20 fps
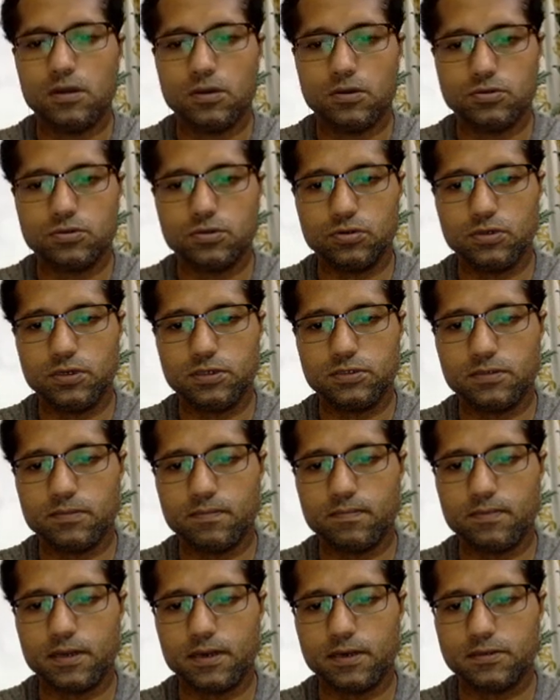So this
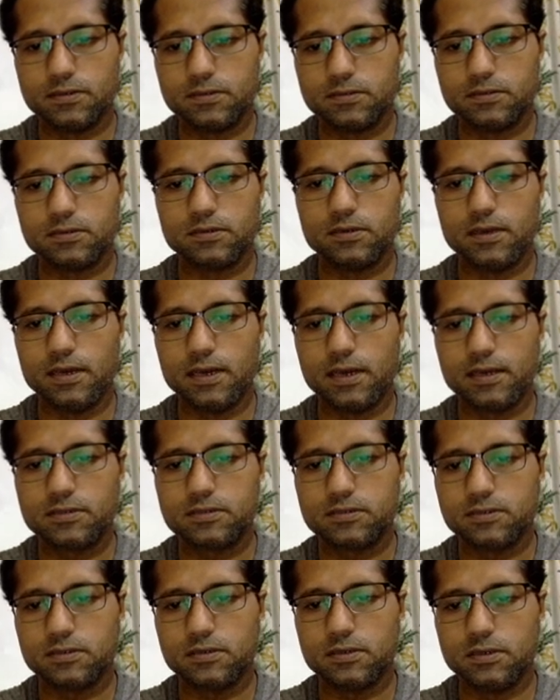implies x